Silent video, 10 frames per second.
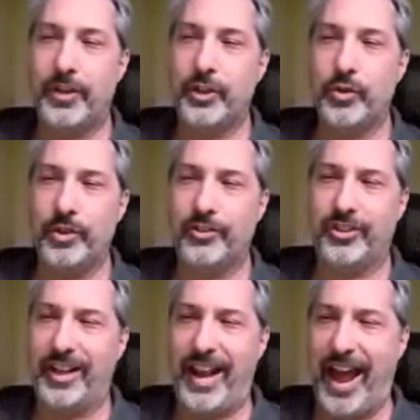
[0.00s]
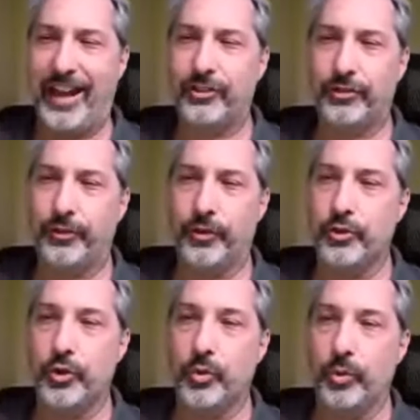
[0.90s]
I mean, unions can ask
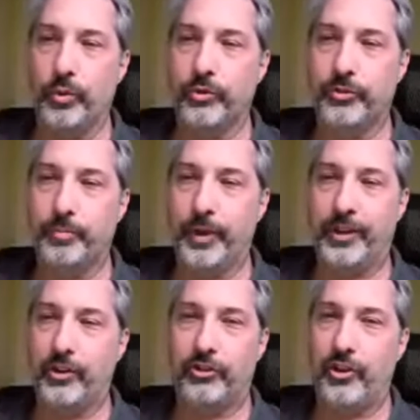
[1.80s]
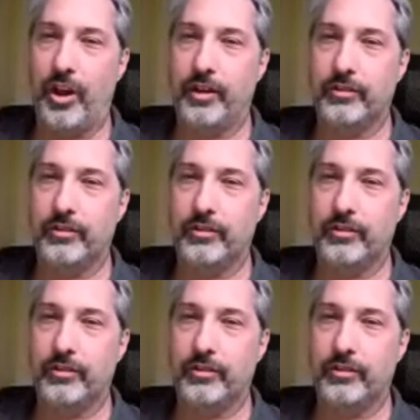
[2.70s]
for dues, but they're just